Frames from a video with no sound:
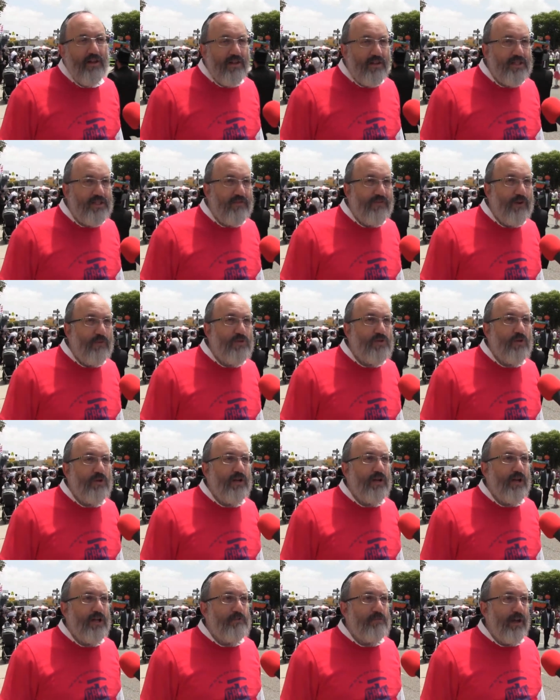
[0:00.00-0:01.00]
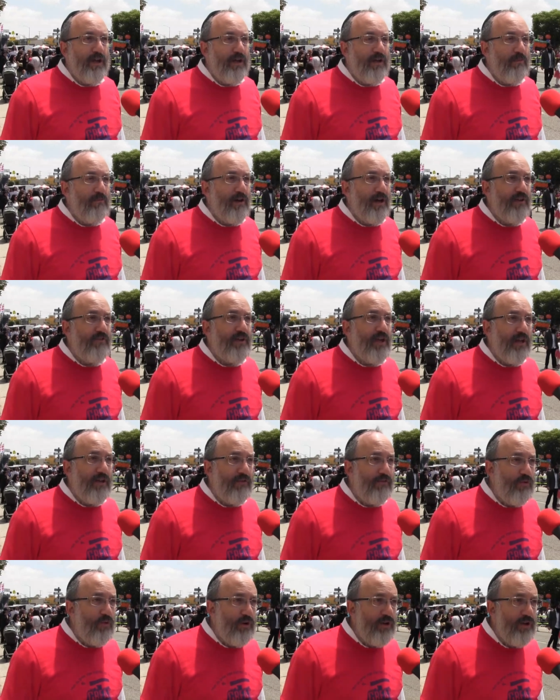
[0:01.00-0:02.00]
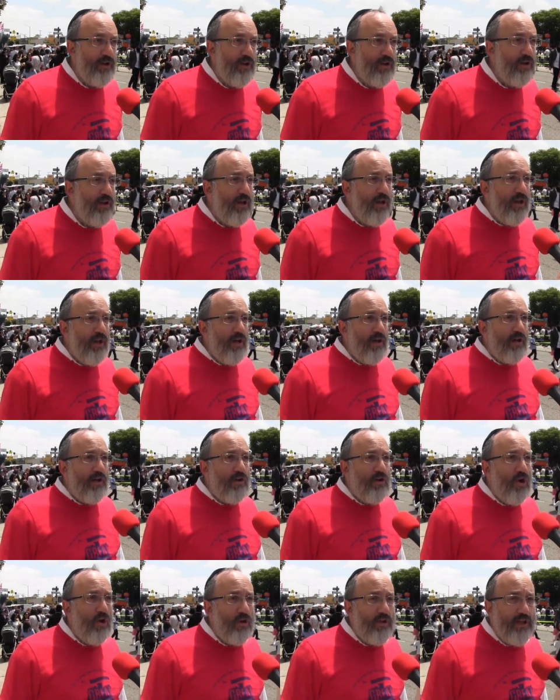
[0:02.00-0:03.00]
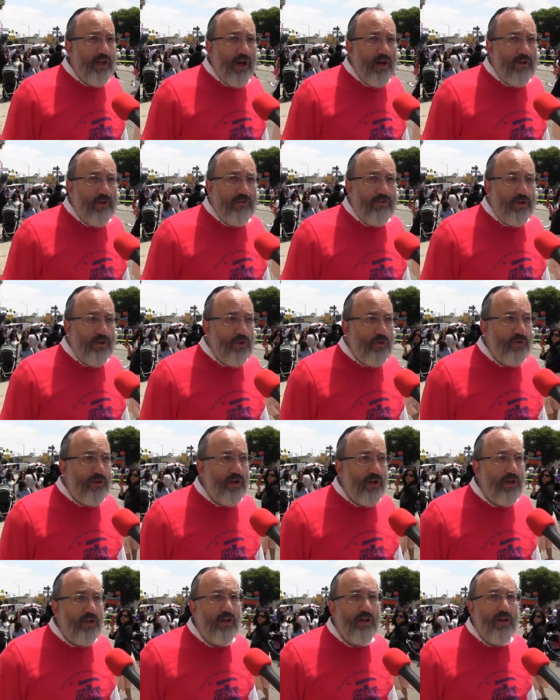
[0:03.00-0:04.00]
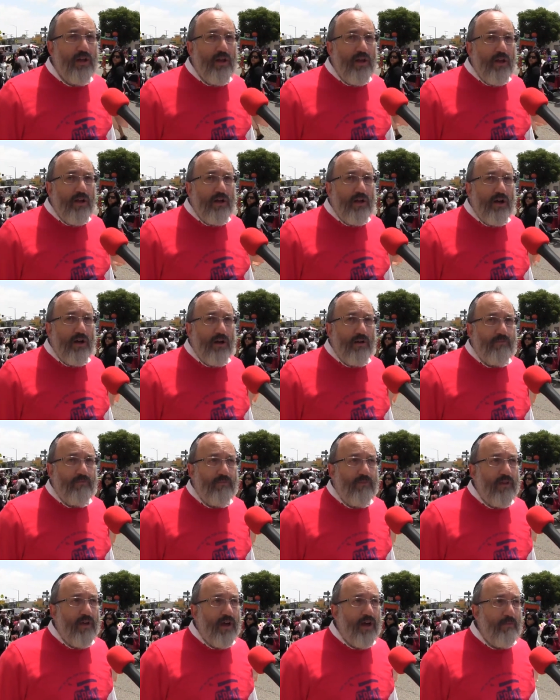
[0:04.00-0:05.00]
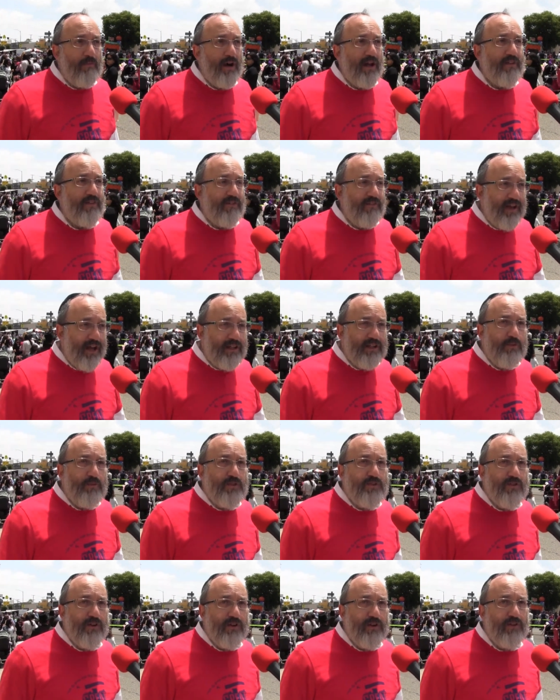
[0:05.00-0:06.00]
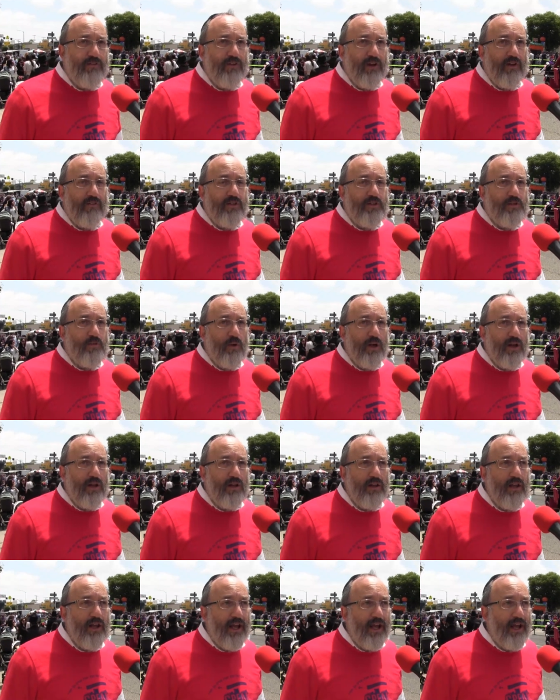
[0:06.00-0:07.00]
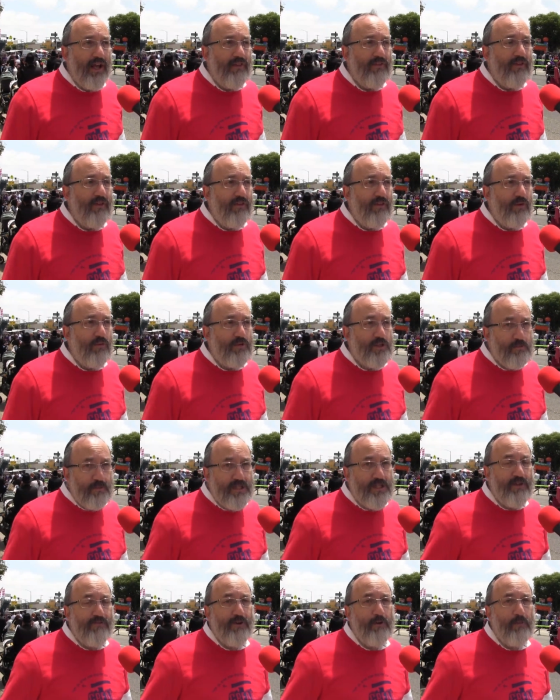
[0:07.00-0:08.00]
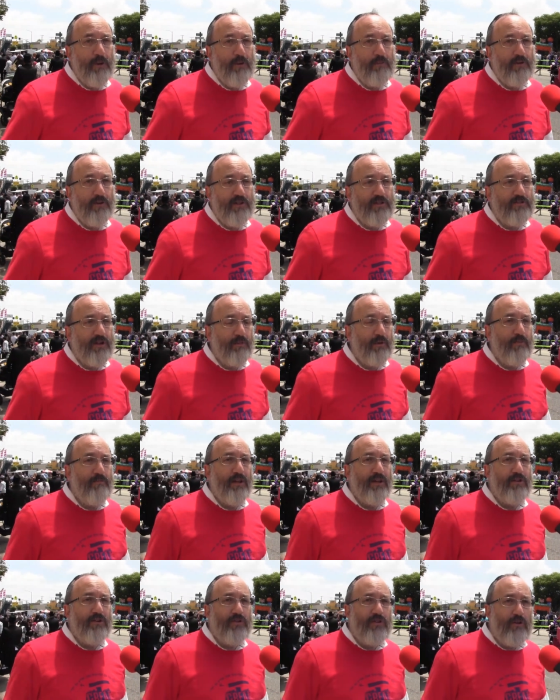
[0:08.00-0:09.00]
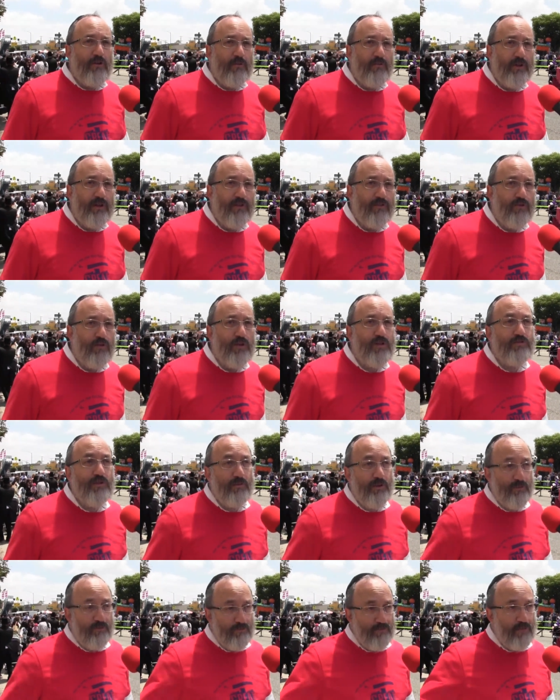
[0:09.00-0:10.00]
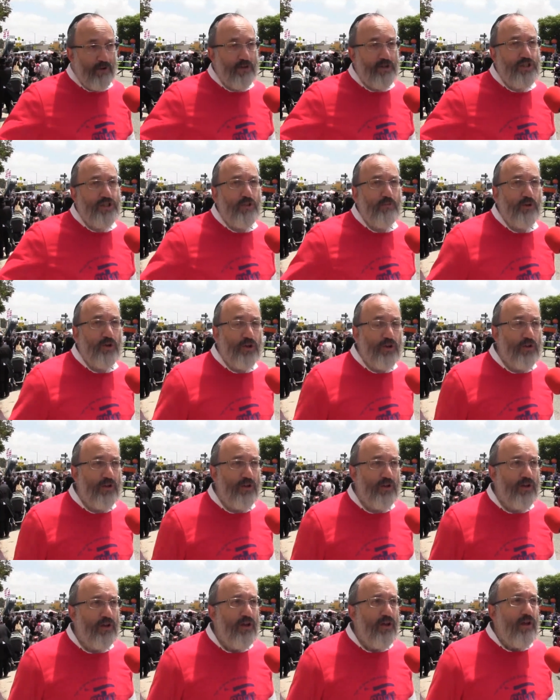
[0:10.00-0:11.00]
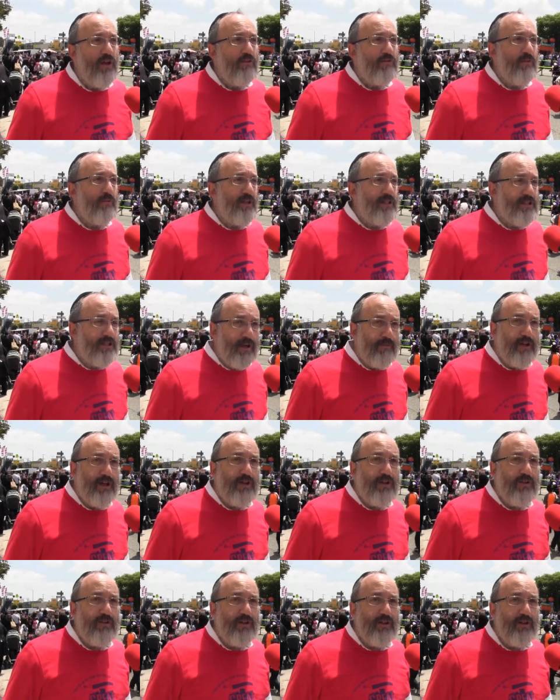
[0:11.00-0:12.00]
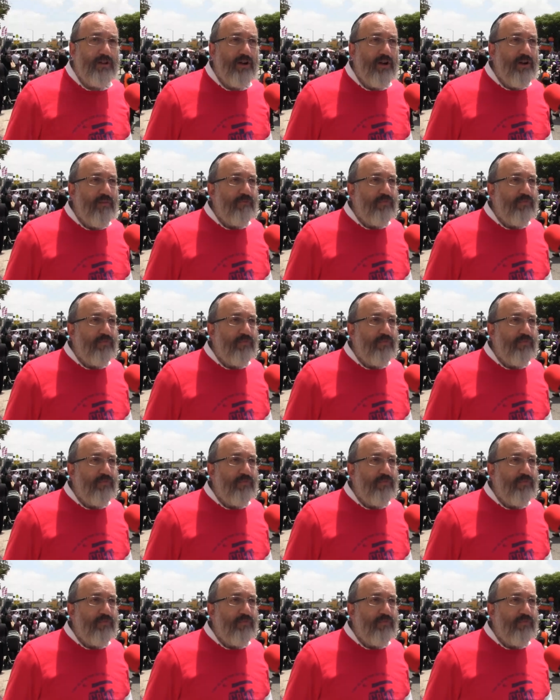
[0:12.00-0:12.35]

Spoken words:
This event was organized by Chabad of California, Kol Yaakov Yehuda. Chabad of the Valley was very involved as well, and there were specific people. There's Rabbi Mendel Duchman, of course, Rabbi Baruch Shlomo Kunin, Rabbi Tzemach Kunin,